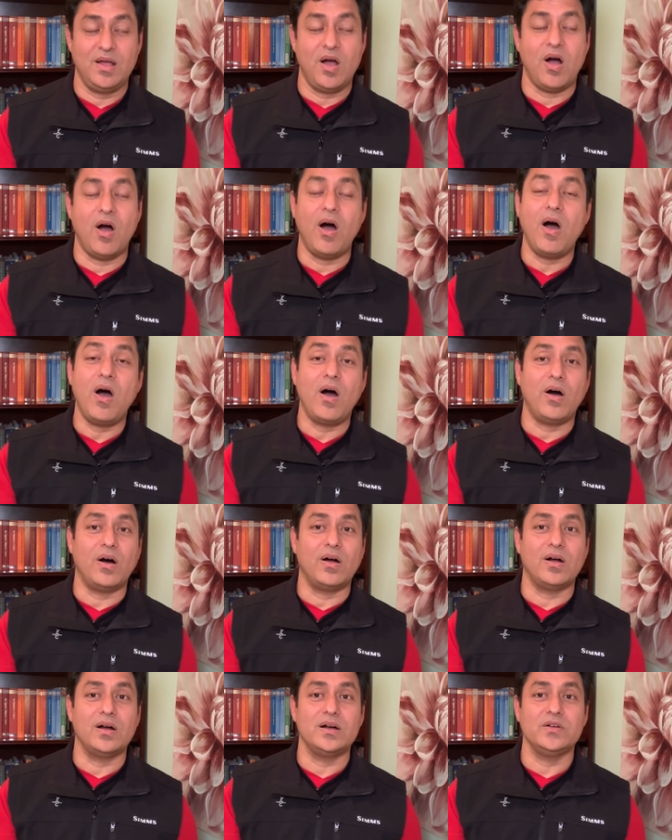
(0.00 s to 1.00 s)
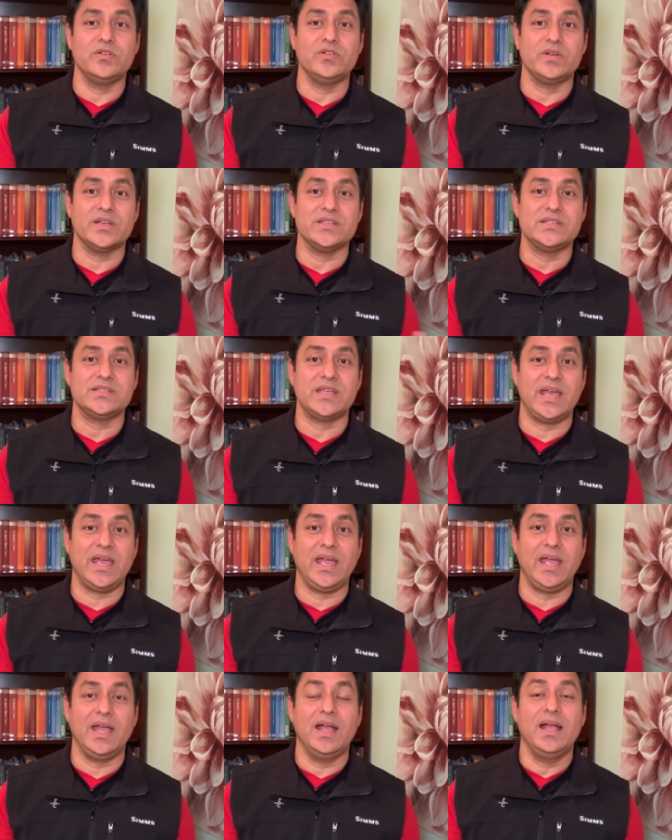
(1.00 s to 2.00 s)
or you can
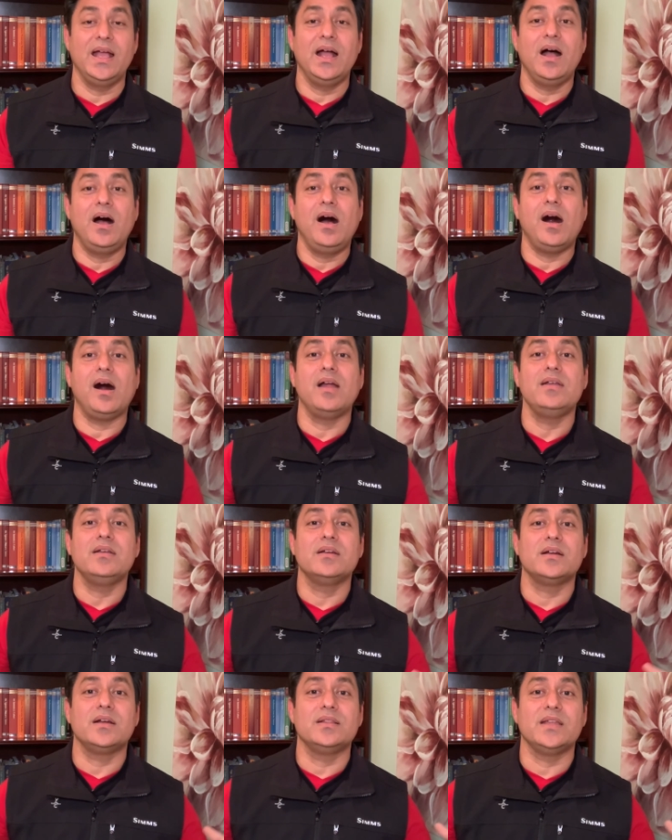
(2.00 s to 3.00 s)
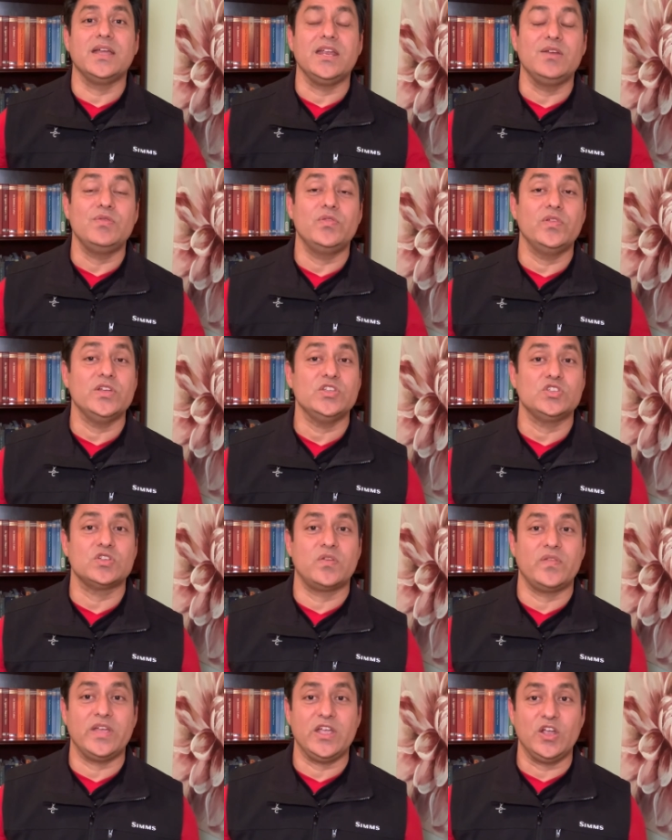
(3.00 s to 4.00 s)
say under the influence
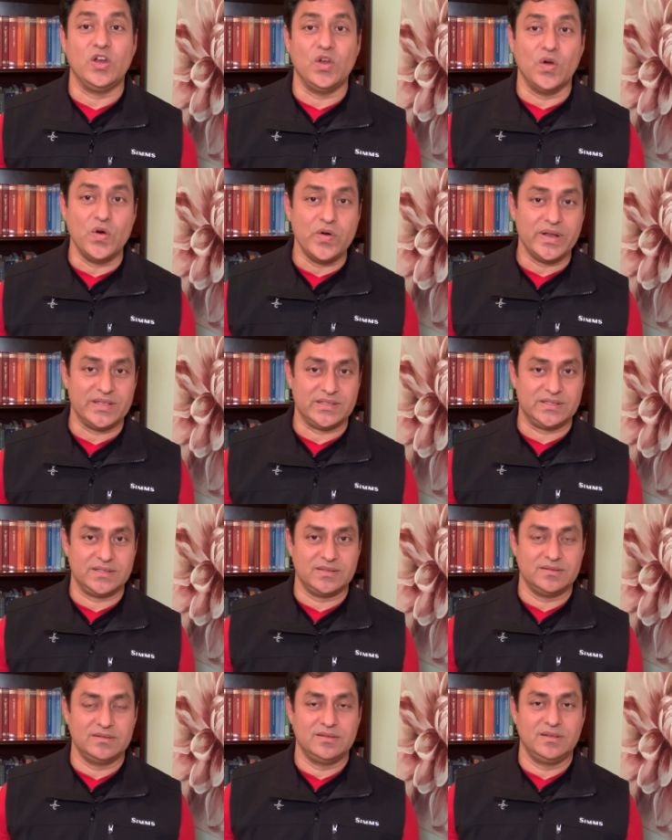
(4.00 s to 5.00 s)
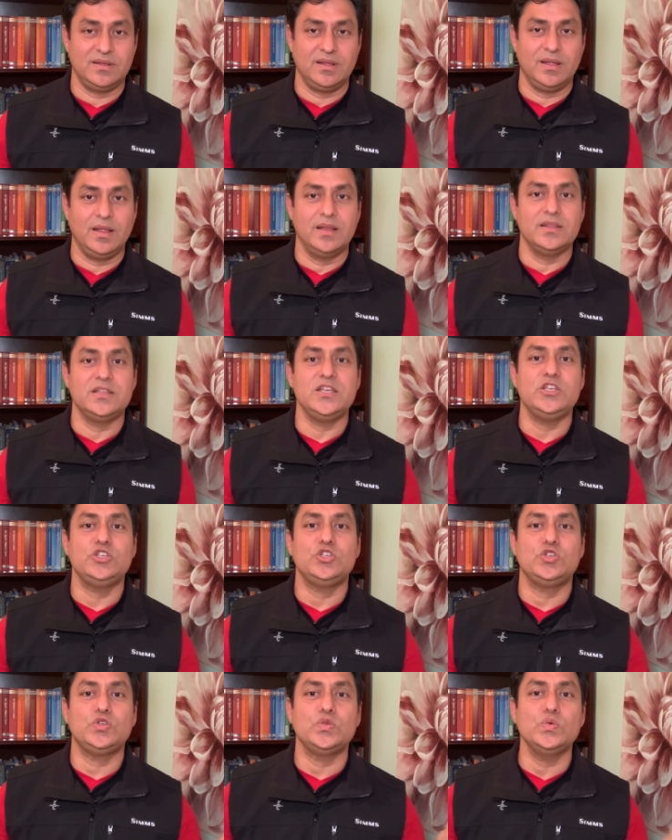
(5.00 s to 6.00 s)
of ignorance,
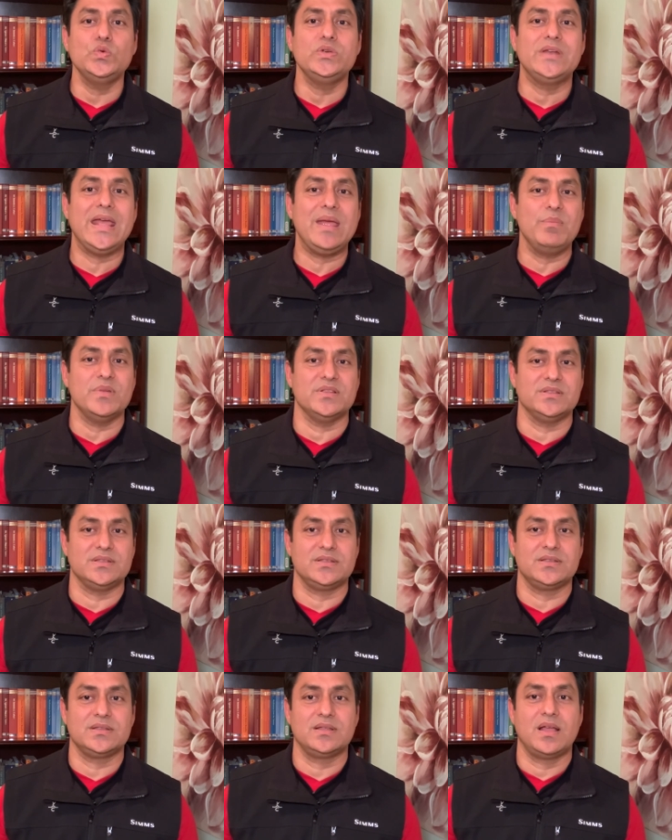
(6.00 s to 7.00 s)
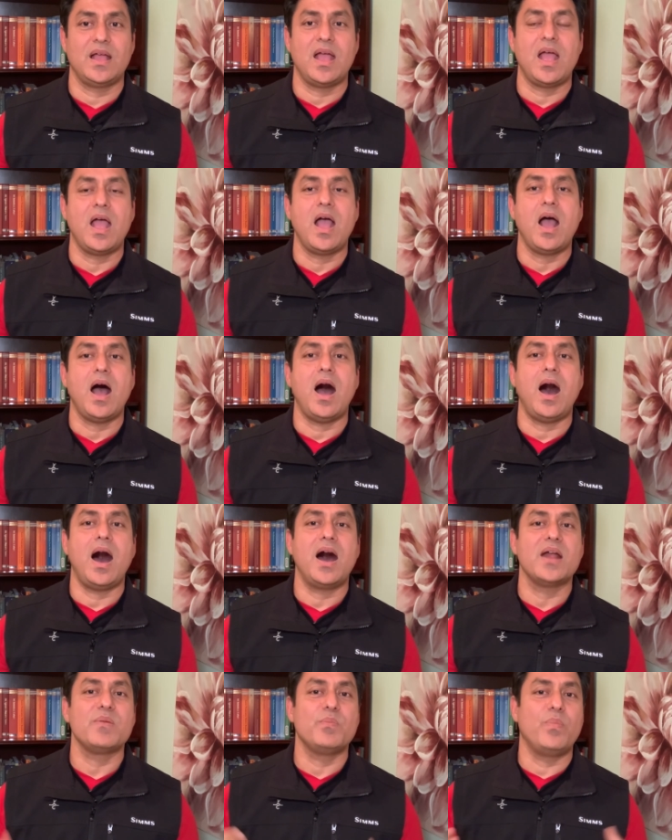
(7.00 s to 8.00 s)
these two demons
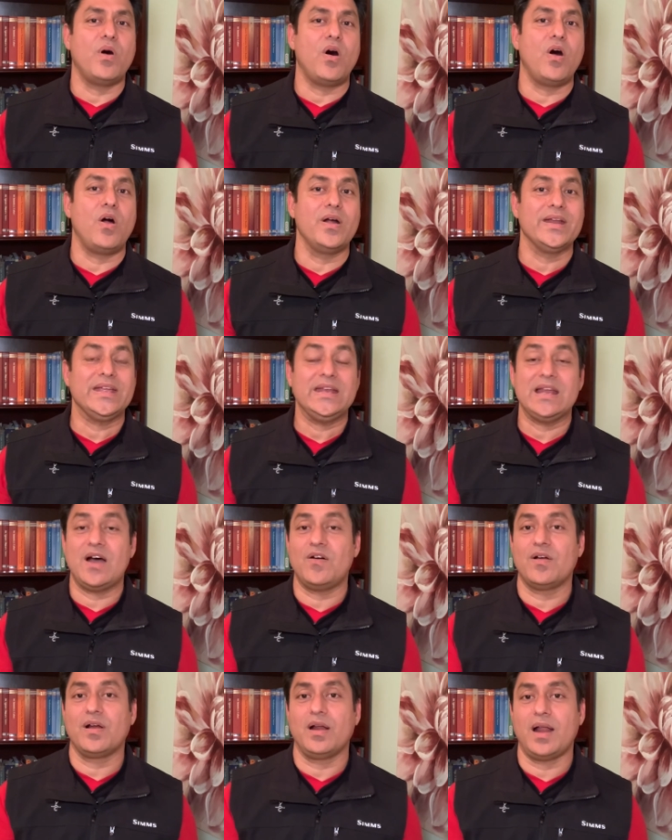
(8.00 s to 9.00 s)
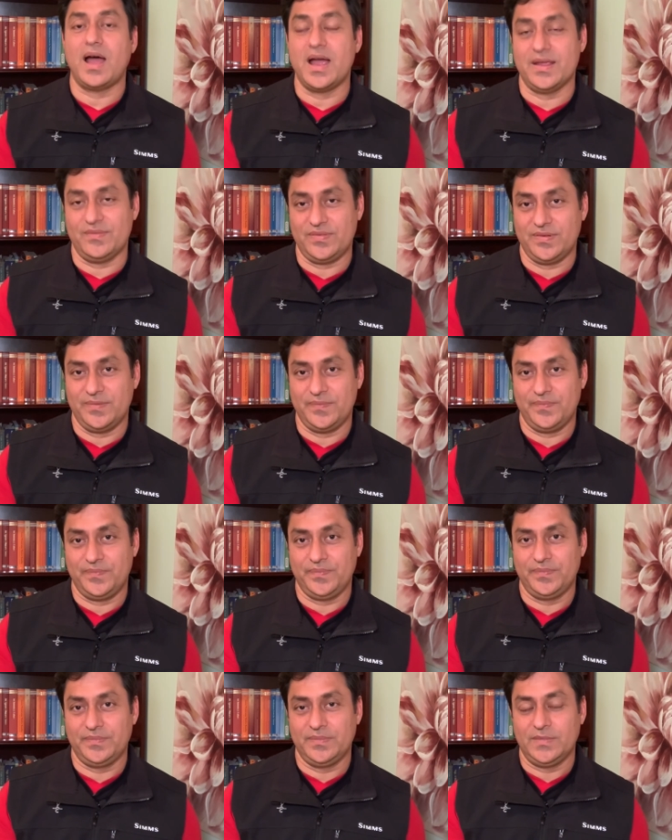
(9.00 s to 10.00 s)
are born in our life,
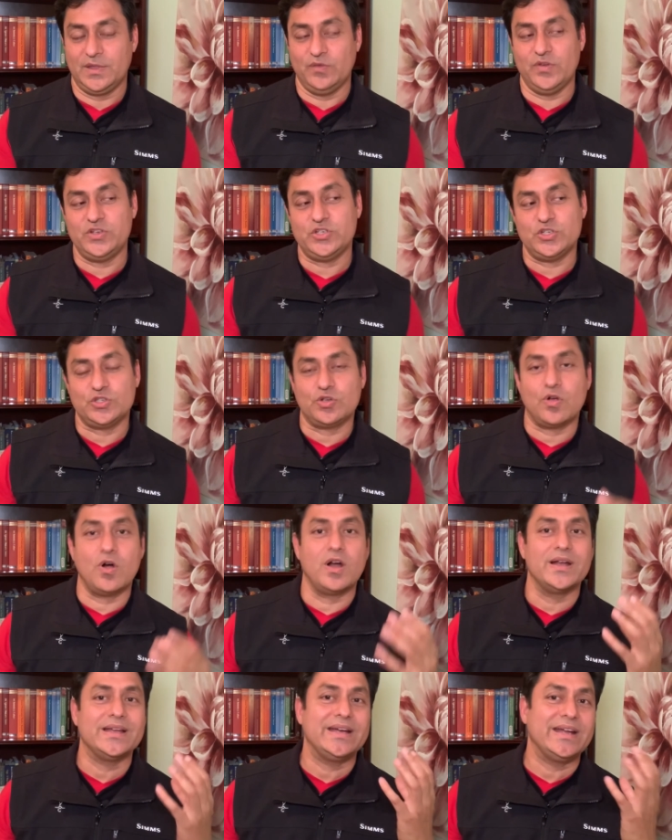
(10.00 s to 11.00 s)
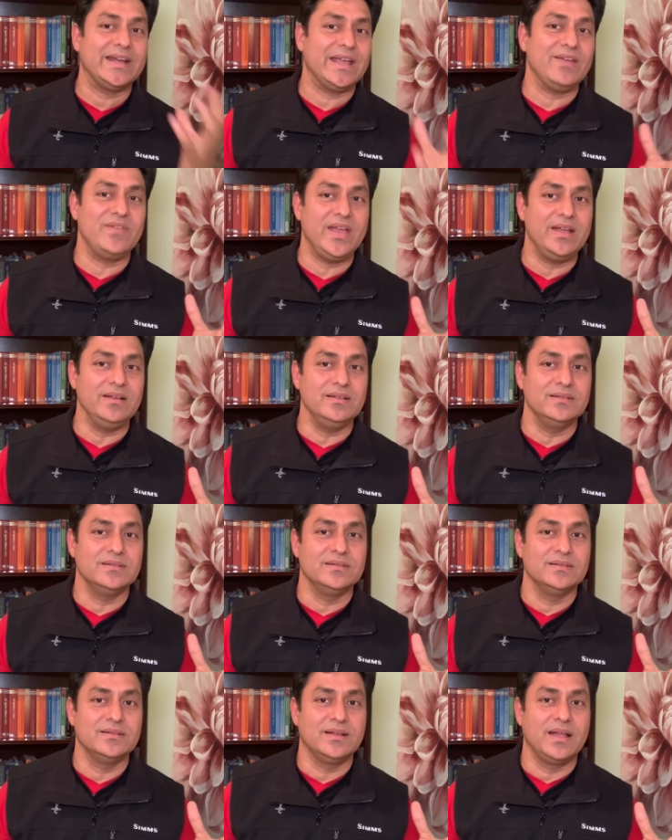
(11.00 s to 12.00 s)
which is called craving
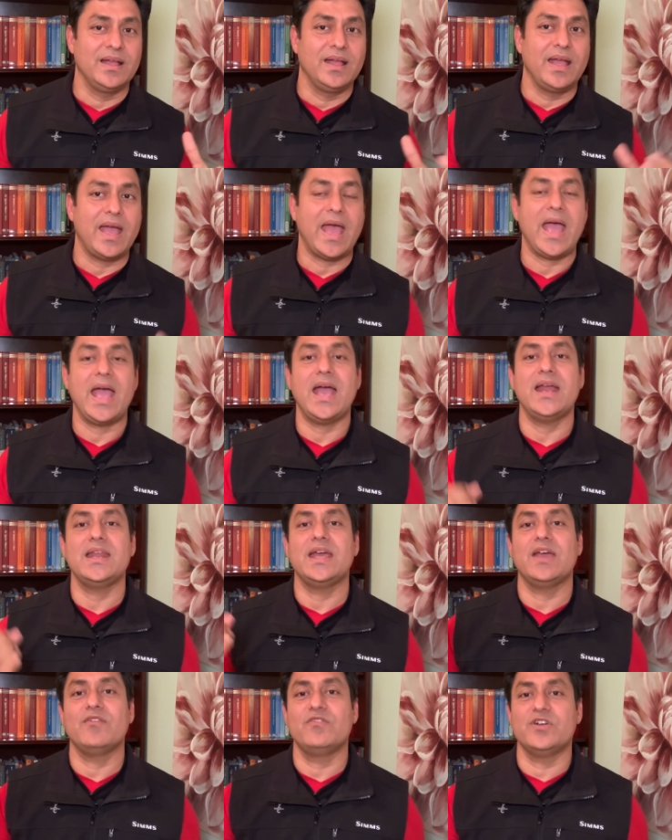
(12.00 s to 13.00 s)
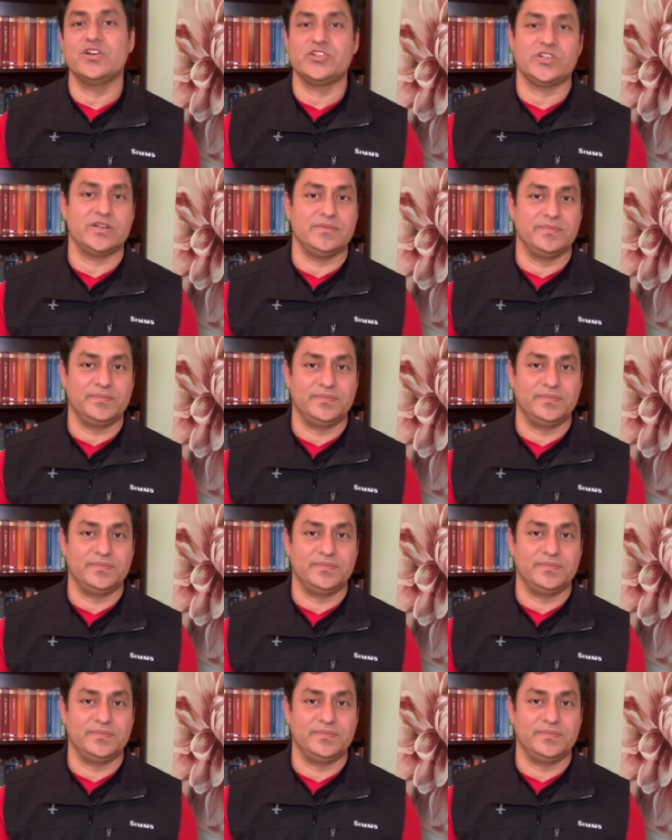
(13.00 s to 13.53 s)
and aversion.